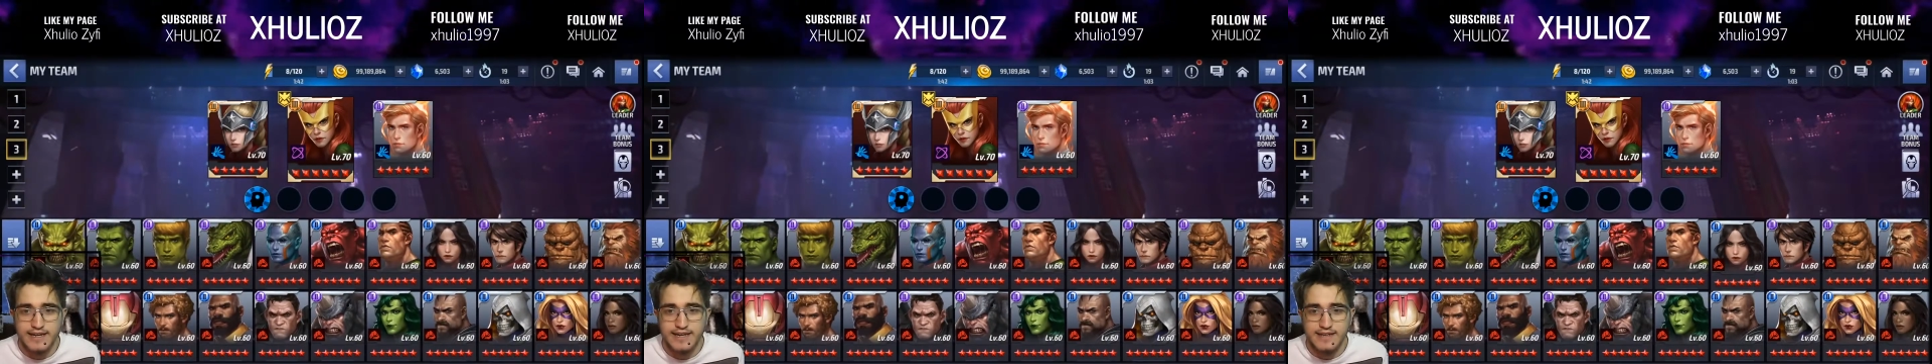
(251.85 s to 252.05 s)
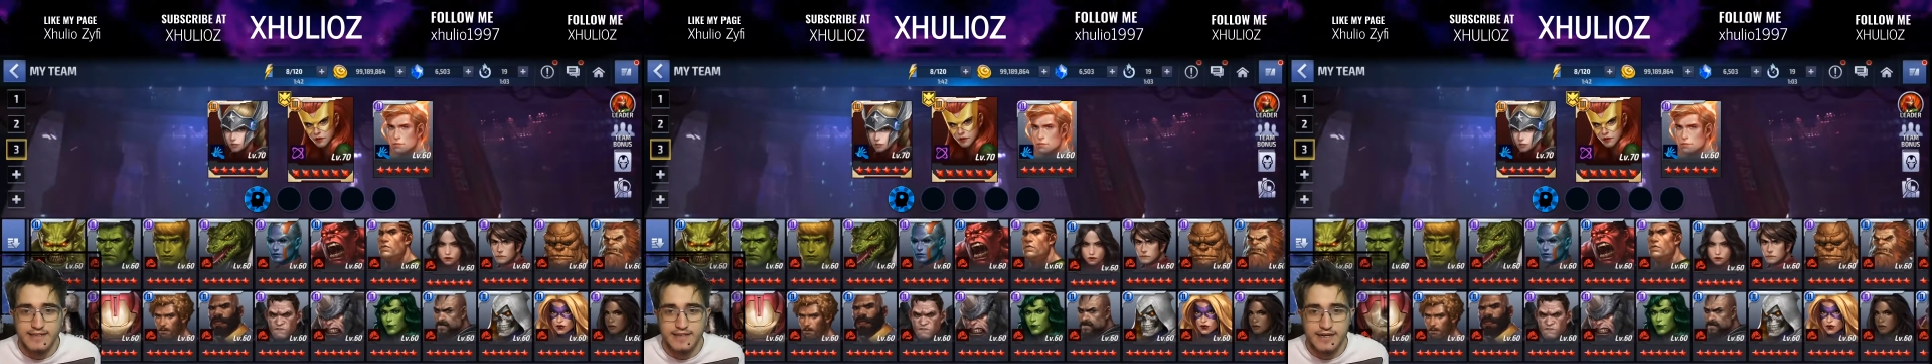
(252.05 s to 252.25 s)

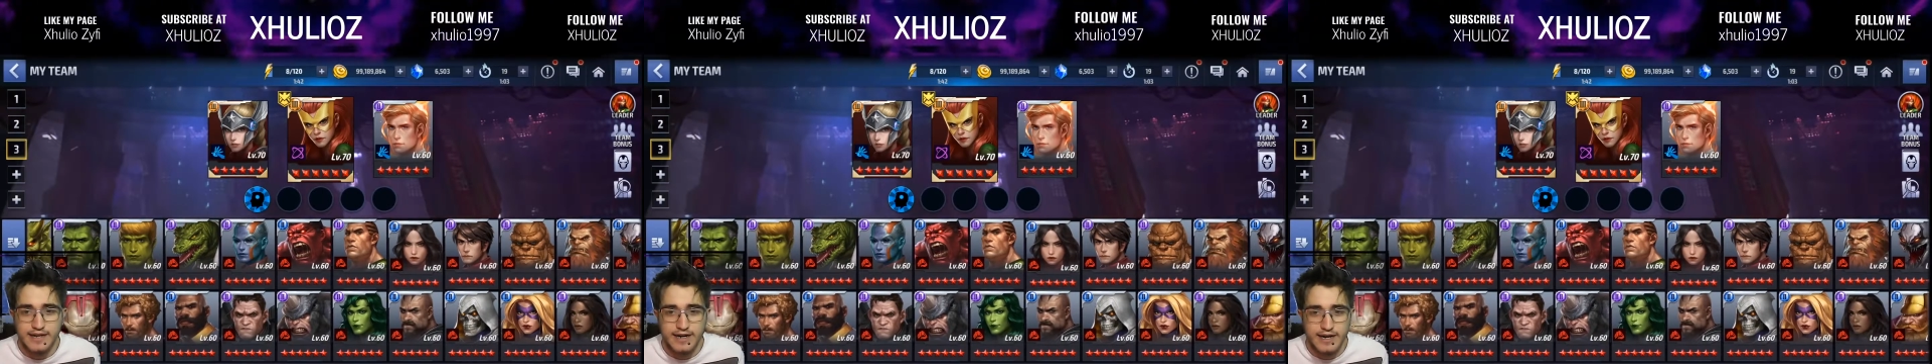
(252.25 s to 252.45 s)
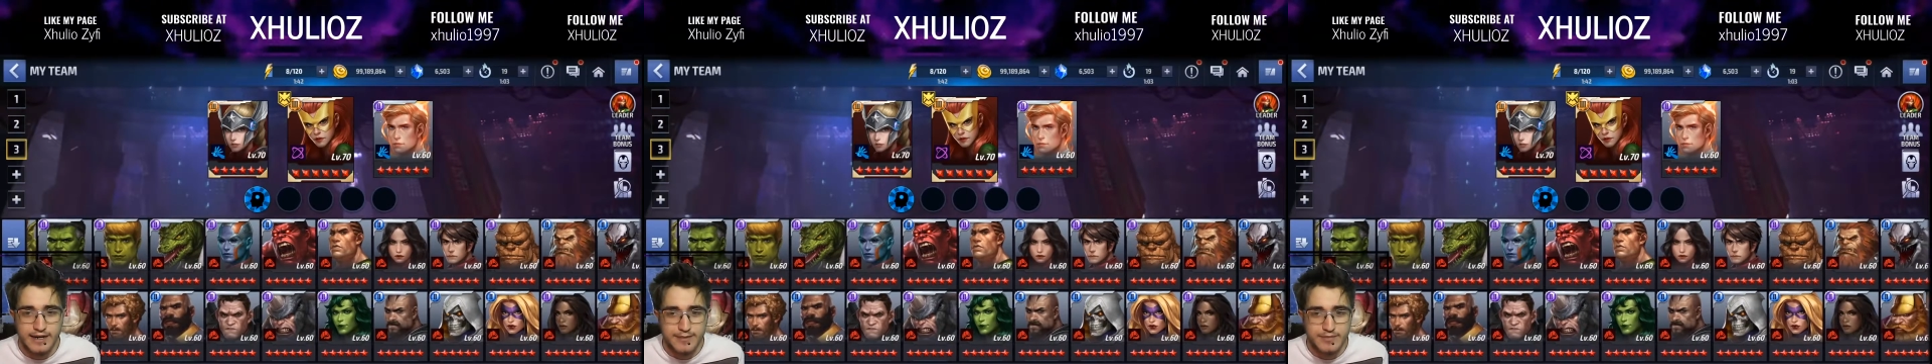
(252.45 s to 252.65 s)
and
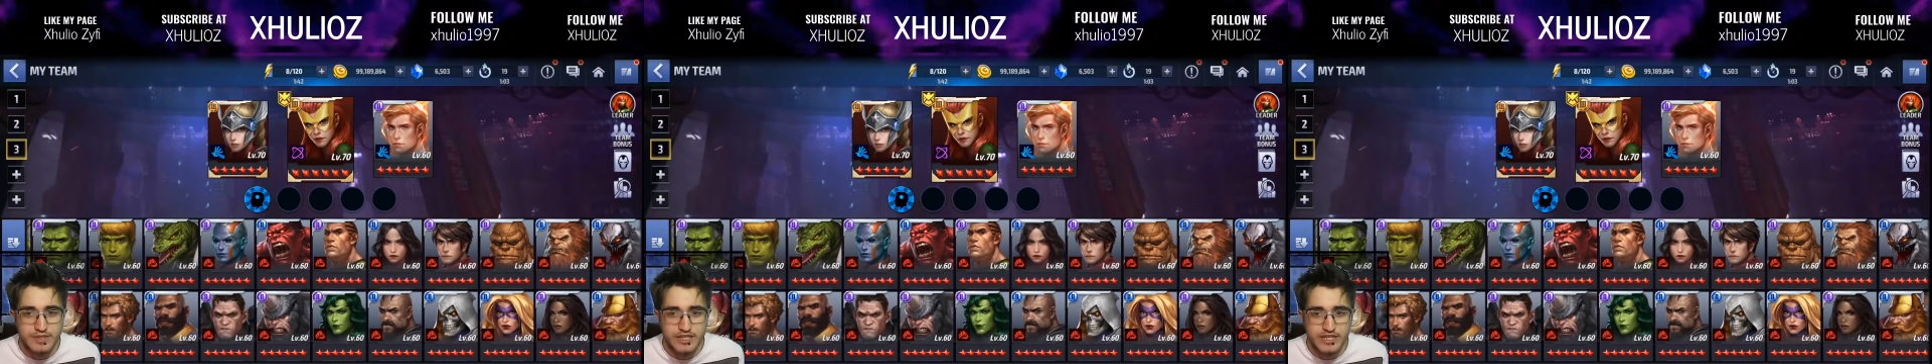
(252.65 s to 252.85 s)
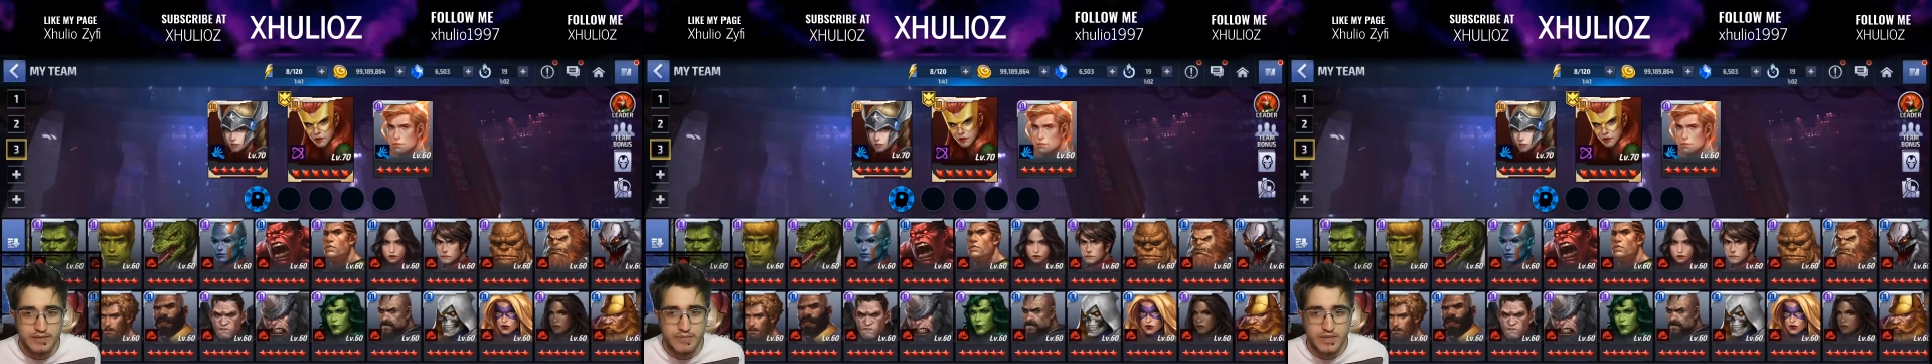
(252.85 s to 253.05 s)
I'm
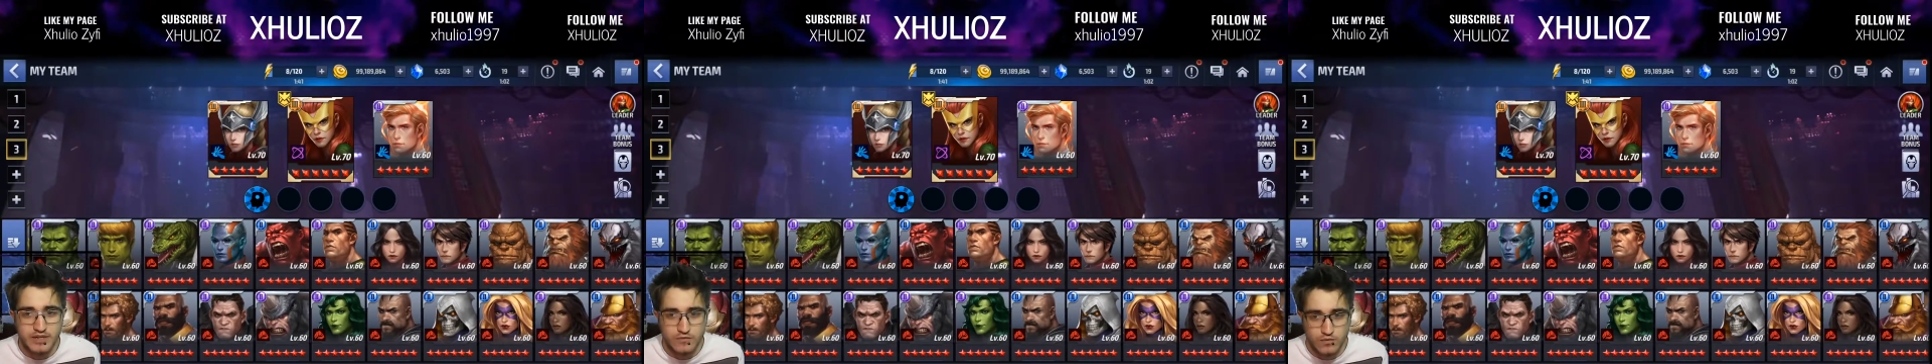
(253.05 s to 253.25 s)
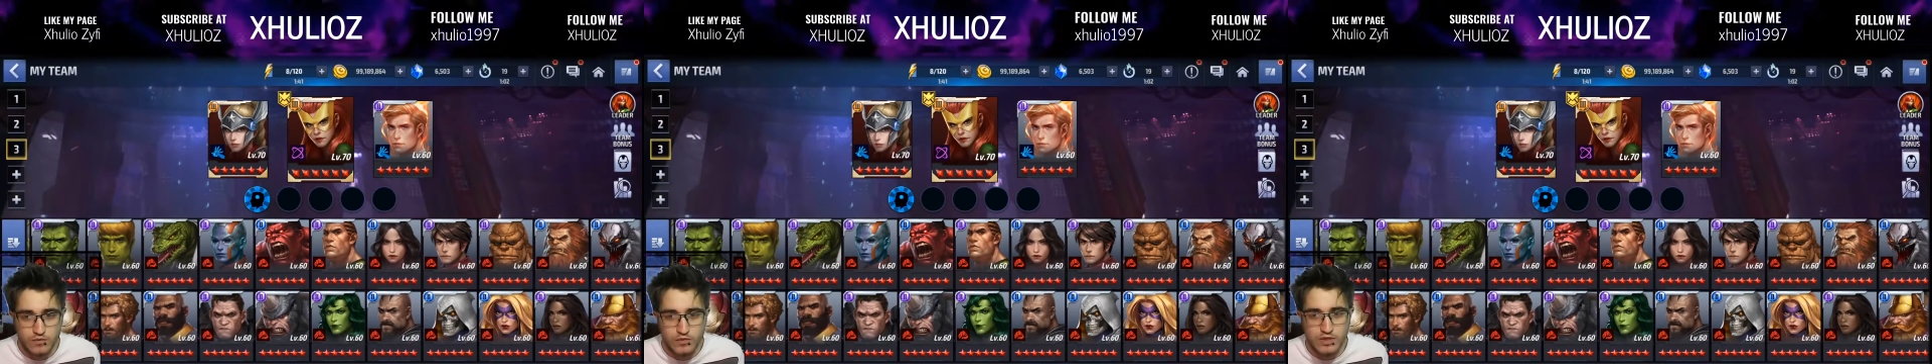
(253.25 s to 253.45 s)

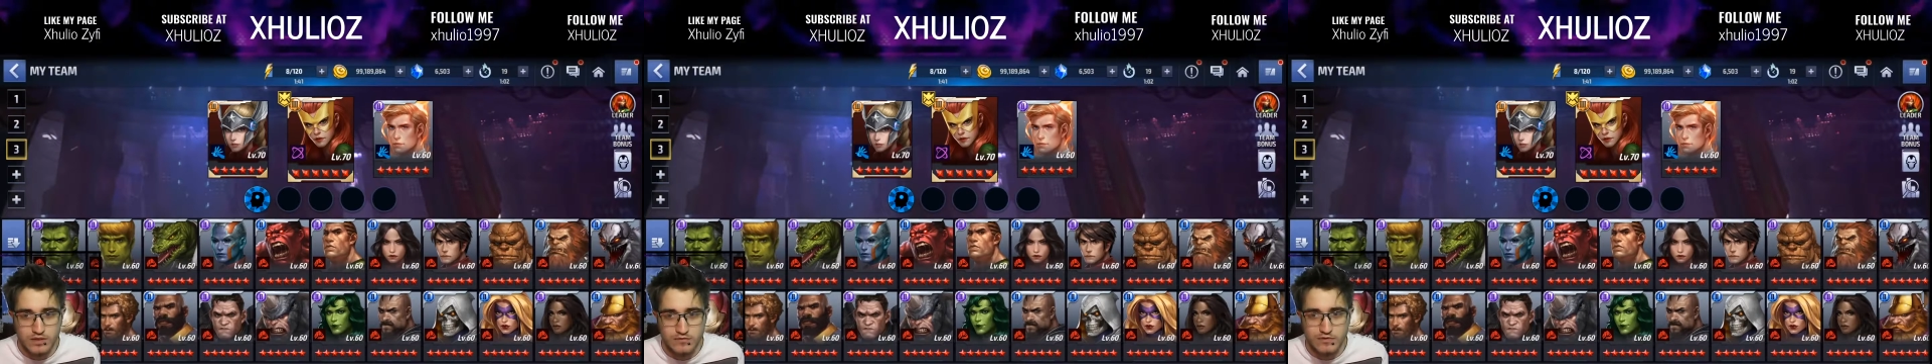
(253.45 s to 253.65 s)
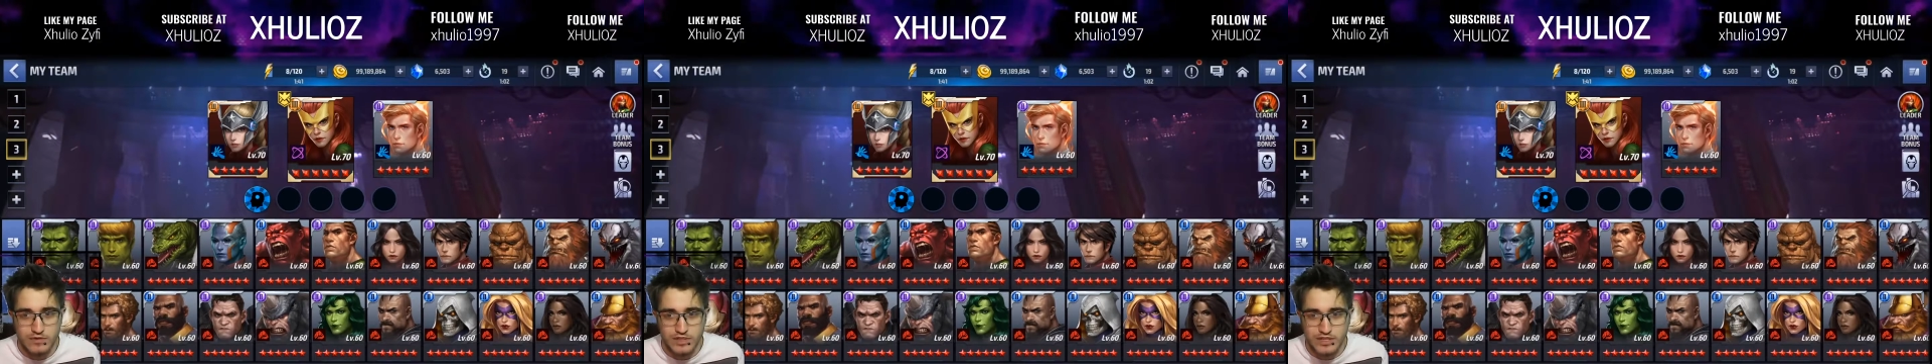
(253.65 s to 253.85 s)
deeming
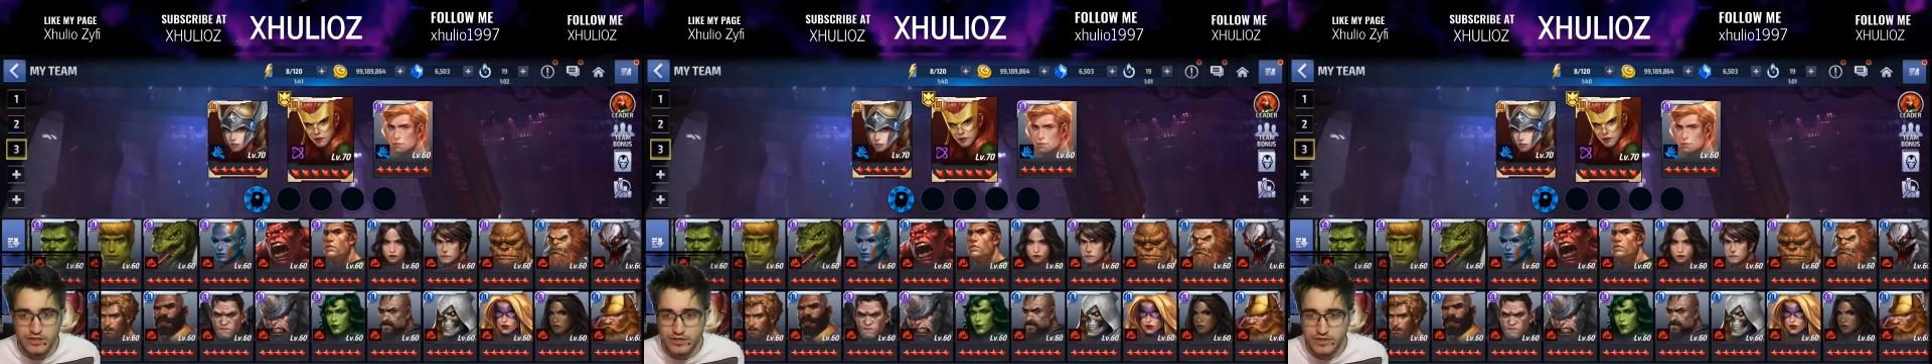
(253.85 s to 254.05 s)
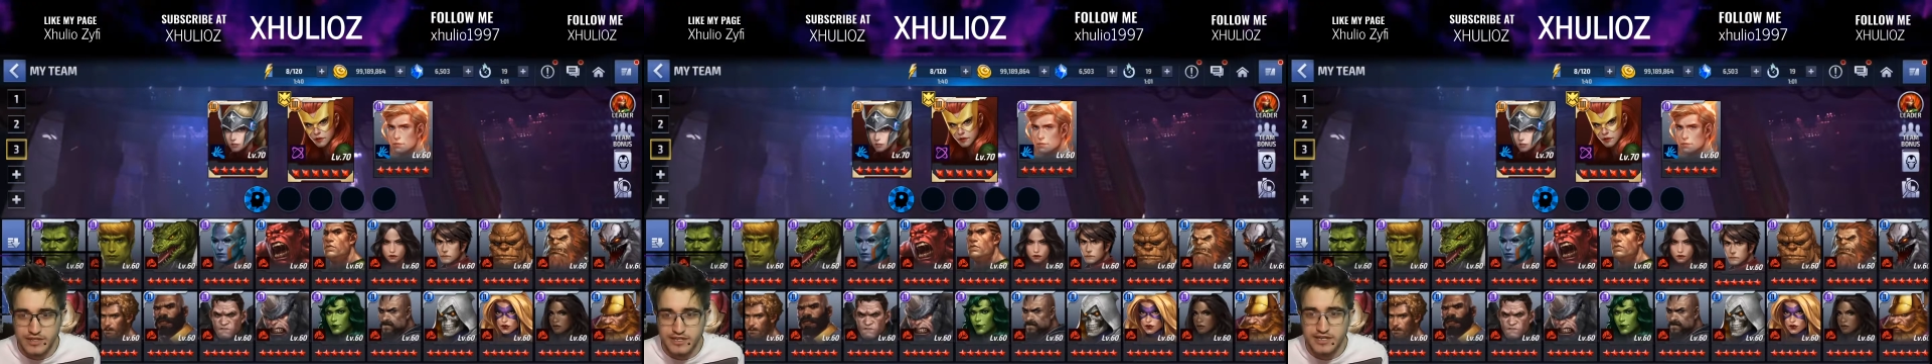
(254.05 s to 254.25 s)
really
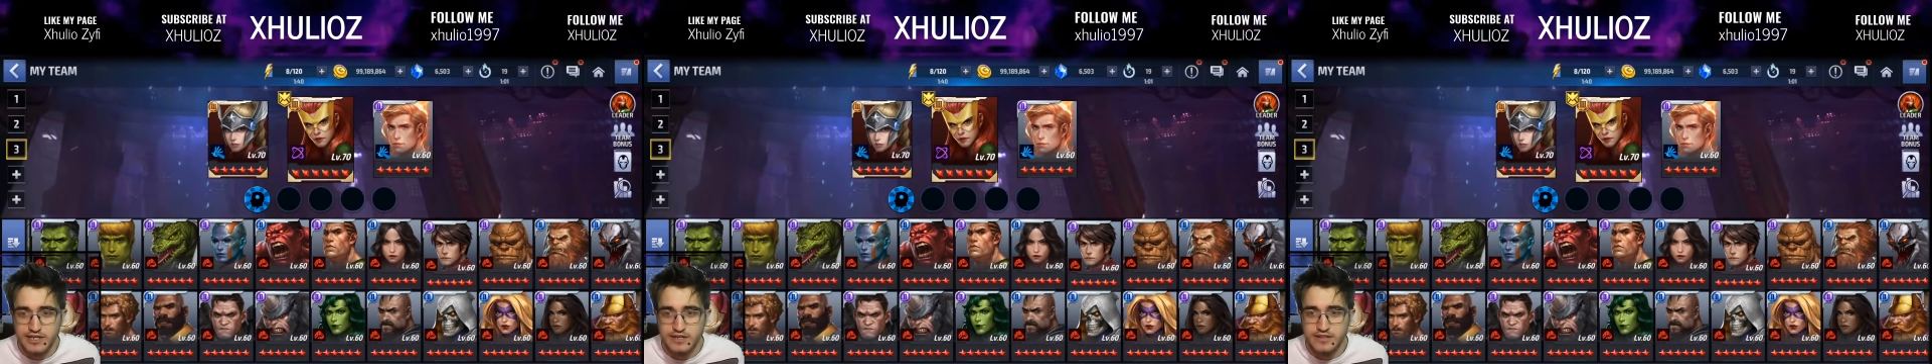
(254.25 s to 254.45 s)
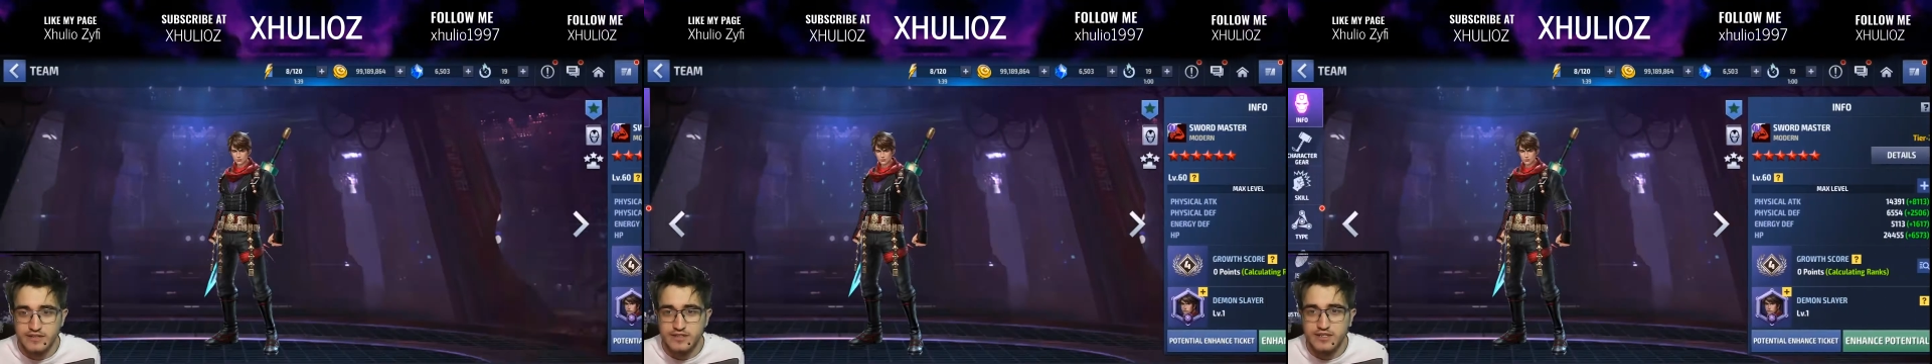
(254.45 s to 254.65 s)
good
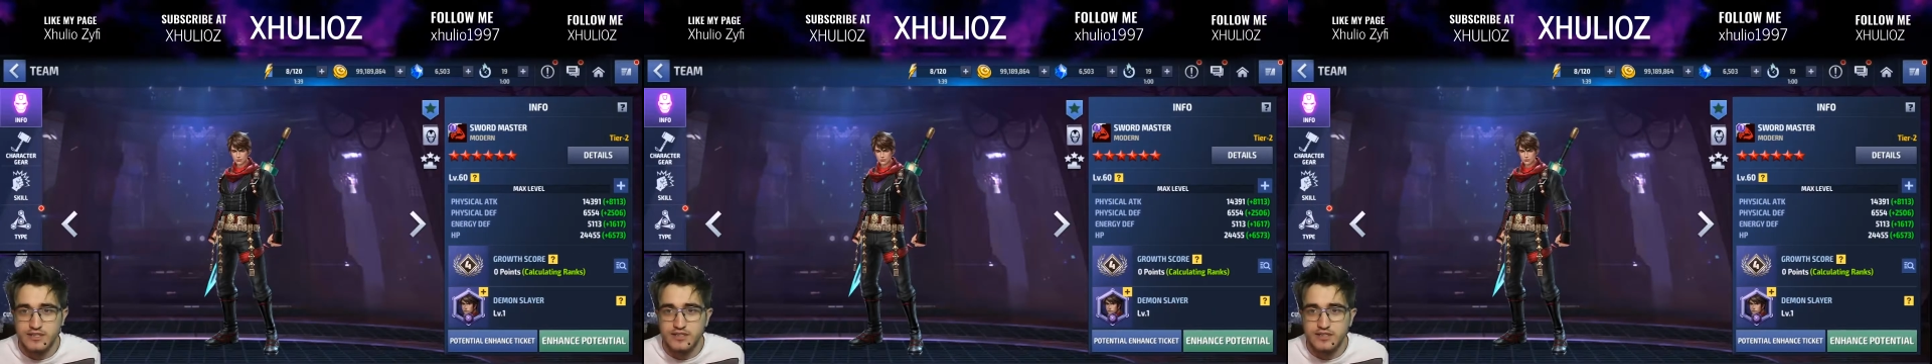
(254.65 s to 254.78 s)
characters.